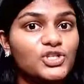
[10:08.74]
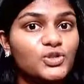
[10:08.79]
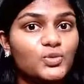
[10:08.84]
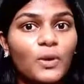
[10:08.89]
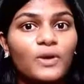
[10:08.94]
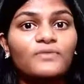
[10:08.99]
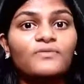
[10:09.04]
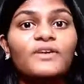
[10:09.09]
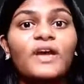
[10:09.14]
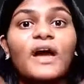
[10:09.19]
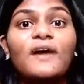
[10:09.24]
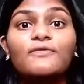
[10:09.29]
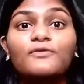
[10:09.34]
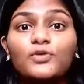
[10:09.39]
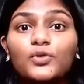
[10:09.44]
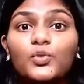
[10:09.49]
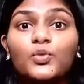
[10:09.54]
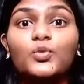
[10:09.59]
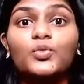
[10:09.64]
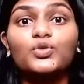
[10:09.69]
one, we have
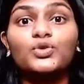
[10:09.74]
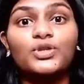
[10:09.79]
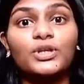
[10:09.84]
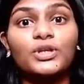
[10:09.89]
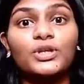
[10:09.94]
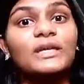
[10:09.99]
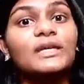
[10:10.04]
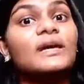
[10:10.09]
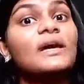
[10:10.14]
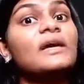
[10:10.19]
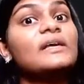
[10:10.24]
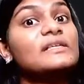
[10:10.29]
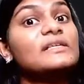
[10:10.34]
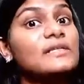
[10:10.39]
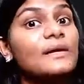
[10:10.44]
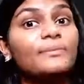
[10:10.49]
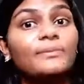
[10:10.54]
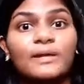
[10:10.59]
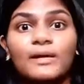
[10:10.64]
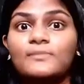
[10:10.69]
2, 3,
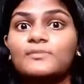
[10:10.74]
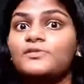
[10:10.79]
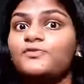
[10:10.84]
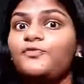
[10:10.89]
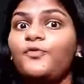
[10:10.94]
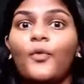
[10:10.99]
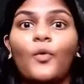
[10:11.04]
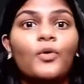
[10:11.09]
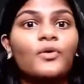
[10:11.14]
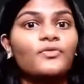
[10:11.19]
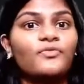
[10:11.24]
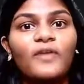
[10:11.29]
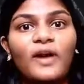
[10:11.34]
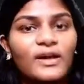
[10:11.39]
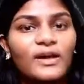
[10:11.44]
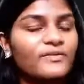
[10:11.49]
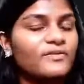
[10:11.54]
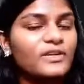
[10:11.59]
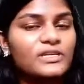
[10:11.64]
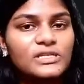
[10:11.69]
sometimes 4, 5
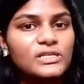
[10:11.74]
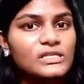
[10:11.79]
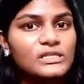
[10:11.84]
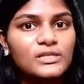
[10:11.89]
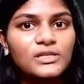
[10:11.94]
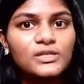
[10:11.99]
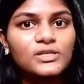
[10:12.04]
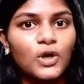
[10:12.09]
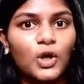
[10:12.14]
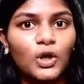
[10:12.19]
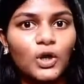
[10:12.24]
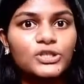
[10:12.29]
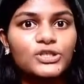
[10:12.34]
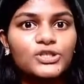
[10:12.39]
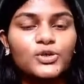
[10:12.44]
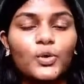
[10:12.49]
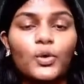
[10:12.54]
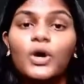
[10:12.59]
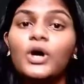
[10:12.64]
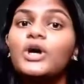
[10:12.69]
resistors
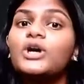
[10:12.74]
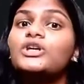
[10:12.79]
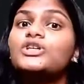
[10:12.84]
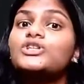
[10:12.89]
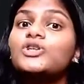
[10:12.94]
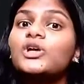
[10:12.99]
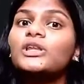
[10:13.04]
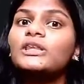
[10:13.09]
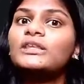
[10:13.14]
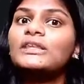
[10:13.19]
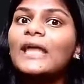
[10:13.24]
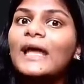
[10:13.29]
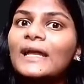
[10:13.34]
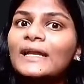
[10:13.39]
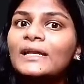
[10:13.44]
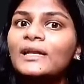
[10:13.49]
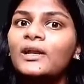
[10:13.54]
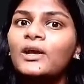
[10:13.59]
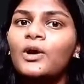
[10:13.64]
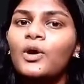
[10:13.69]
also. So
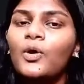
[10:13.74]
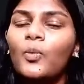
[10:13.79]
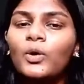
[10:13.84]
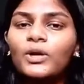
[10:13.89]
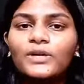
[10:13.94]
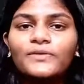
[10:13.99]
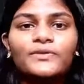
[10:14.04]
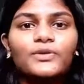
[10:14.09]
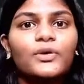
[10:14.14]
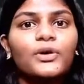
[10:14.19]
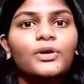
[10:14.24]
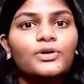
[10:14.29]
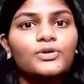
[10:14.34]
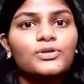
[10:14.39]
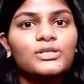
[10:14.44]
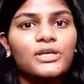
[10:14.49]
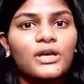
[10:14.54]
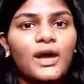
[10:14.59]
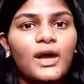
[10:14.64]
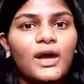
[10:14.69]
then what are we going to
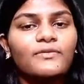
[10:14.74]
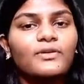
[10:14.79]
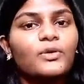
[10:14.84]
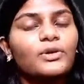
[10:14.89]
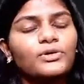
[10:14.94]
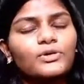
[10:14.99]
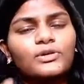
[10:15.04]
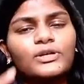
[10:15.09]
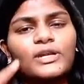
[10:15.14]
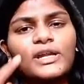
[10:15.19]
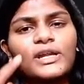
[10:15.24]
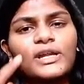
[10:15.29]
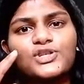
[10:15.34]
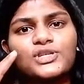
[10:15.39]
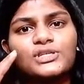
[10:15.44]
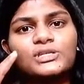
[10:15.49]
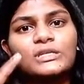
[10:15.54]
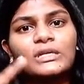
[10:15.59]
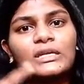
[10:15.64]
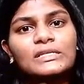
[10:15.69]
say? Are we going to take just
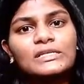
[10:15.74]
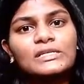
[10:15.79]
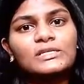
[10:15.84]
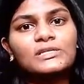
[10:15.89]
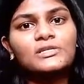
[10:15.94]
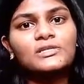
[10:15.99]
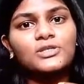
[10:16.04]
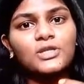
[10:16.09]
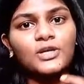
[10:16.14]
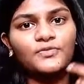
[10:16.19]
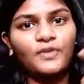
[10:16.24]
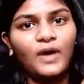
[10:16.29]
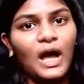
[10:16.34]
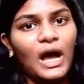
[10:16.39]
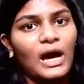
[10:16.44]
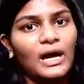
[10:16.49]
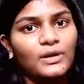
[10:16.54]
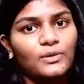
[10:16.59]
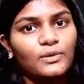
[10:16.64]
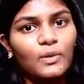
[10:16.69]
the resistance of
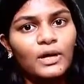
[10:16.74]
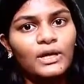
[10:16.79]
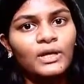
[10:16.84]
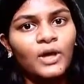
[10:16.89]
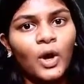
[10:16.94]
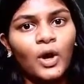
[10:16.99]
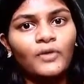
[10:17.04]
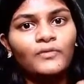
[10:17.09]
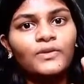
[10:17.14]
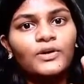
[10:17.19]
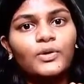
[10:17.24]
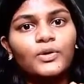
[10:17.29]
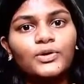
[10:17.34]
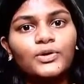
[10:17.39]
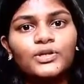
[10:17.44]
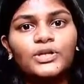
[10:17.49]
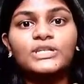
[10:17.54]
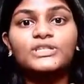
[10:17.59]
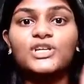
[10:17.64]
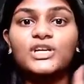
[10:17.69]
R1, or are we going to
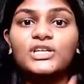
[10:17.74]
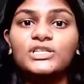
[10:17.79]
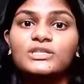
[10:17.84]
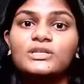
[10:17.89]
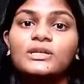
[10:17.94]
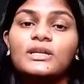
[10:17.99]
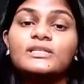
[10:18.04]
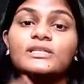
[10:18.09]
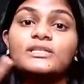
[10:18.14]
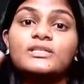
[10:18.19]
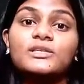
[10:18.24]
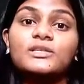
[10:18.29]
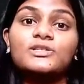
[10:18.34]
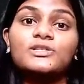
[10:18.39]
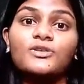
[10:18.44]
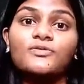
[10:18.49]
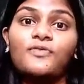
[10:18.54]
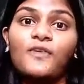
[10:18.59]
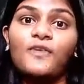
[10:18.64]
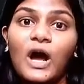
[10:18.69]
take just the resistance
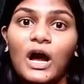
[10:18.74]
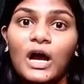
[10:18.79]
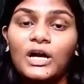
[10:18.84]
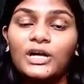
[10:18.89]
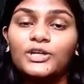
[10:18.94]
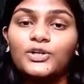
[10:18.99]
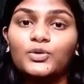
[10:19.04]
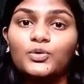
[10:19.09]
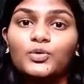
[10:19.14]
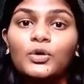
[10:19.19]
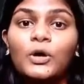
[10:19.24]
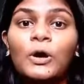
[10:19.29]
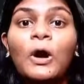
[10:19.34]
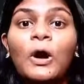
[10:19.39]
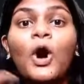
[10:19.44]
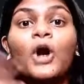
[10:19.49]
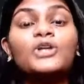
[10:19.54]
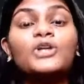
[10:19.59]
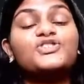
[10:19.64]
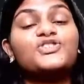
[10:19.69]
of R2,
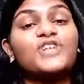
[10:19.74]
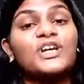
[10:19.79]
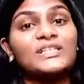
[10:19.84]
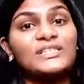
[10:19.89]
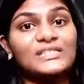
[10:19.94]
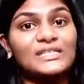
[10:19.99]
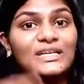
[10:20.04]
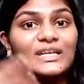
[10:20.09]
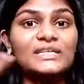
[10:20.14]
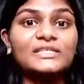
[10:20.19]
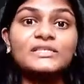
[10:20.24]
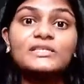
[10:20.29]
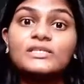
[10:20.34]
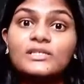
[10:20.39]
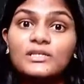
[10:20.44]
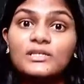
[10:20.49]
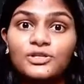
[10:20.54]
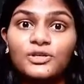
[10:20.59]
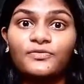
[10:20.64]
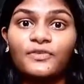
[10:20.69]
or just the
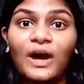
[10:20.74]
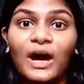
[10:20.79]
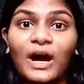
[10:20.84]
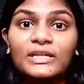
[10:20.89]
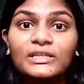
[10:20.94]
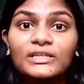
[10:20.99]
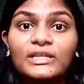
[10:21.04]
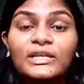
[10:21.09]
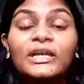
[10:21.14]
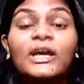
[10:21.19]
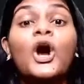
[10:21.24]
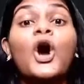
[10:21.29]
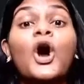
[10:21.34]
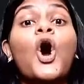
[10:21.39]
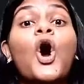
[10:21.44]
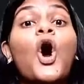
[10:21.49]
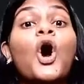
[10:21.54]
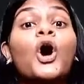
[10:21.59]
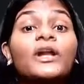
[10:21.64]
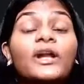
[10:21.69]
resistance of R3,
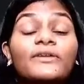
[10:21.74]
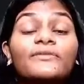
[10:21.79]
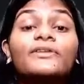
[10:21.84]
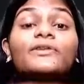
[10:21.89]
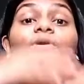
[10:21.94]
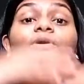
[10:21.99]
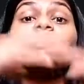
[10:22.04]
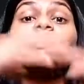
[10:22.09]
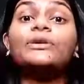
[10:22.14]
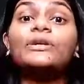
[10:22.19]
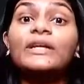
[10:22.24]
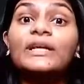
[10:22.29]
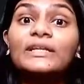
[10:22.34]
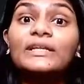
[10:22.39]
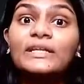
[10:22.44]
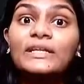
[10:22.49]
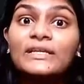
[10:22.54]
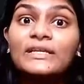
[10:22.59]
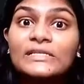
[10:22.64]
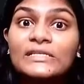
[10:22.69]
or are we going to take the
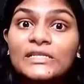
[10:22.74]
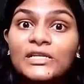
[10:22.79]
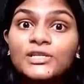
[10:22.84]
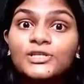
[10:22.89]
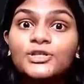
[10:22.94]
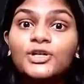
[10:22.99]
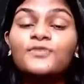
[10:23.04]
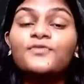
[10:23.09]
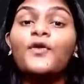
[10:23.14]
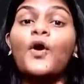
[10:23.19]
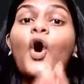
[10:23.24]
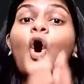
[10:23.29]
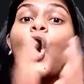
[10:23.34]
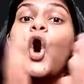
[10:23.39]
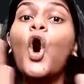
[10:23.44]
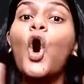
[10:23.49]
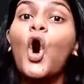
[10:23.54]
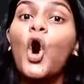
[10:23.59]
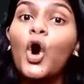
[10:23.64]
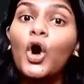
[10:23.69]
resistance of
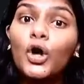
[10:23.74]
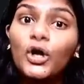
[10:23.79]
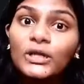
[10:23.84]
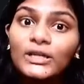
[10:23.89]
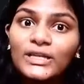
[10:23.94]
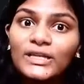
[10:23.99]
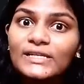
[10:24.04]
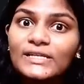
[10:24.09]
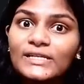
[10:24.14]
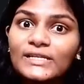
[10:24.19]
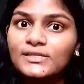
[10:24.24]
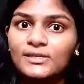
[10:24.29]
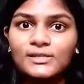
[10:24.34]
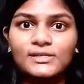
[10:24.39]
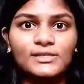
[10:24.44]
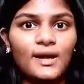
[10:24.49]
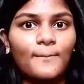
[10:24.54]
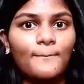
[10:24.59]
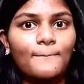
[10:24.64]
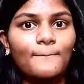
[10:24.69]
all the resistors
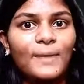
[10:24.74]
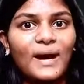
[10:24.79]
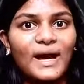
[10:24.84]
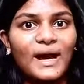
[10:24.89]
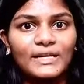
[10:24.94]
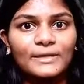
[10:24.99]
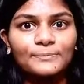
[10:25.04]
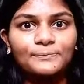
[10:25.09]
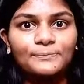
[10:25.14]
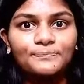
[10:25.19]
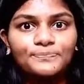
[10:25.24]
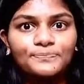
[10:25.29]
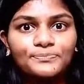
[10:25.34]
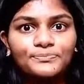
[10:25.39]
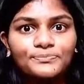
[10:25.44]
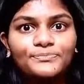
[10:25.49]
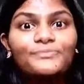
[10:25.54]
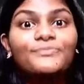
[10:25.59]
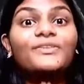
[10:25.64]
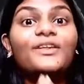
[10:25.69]
combined?
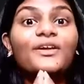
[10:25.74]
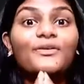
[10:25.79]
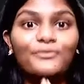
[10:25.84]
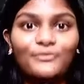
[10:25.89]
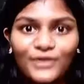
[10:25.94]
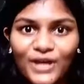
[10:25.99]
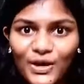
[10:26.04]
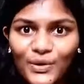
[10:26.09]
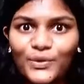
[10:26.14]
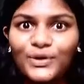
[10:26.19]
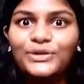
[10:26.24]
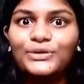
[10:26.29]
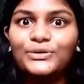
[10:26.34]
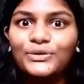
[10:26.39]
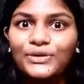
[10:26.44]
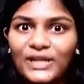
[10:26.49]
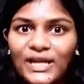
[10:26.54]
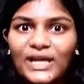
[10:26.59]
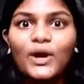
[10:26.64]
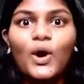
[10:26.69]
We are going to
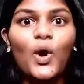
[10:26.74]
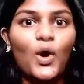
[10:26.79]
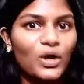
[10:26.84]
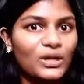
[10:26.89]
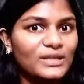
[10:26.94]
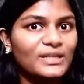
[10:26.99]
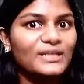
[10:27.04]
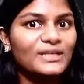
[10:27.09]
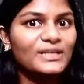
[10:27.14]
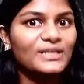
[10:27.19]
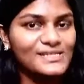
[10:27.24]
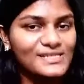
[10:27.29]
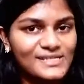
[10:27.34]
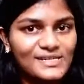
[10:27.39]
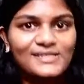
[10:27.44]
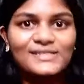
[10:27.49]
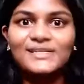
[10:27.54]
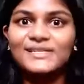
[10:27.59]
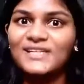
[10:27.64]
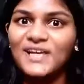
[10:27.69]
take all the
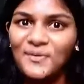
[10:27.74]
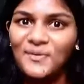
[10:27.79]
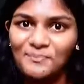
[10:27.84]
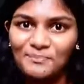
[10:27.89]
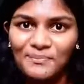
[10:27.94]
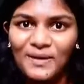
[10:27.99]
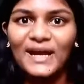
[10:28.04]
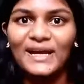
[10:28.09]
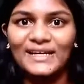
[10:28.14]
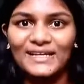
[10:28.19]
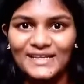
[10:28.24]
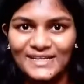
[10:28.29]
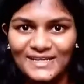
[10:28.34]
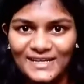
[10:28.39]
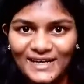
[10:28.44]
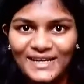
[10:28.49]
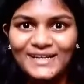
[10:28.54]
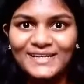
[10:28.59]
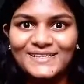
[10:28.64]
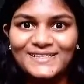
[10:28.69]
resistances combined,
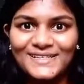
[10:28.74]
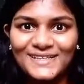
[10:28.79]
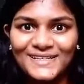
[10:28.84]
right?